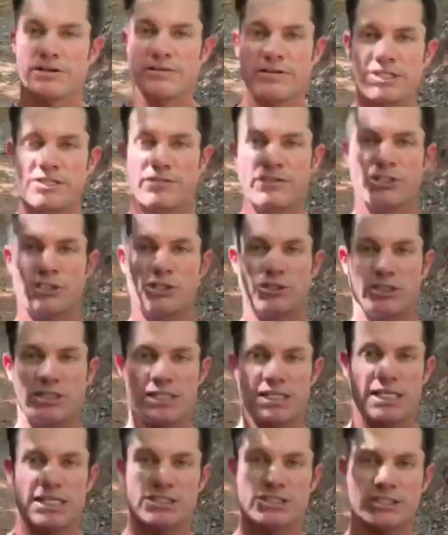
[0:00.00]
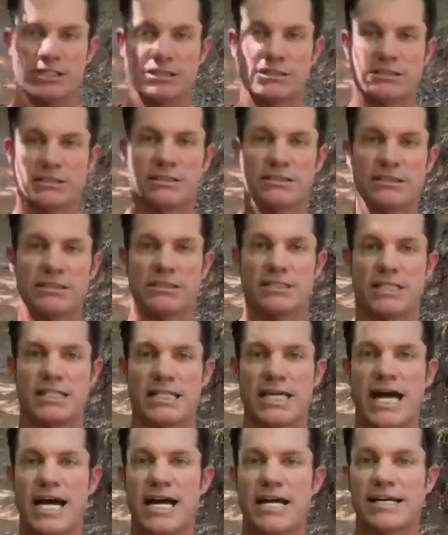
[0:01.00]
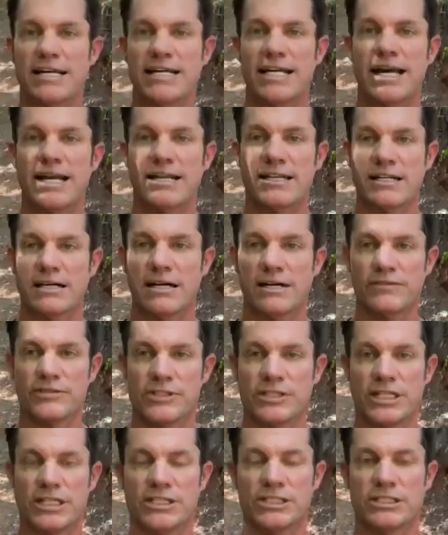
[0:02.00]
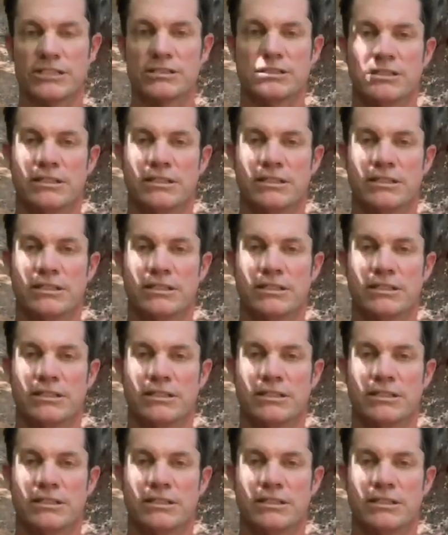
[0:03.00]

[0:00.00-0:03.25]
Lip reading: of this visualization is how to get out of the conversation.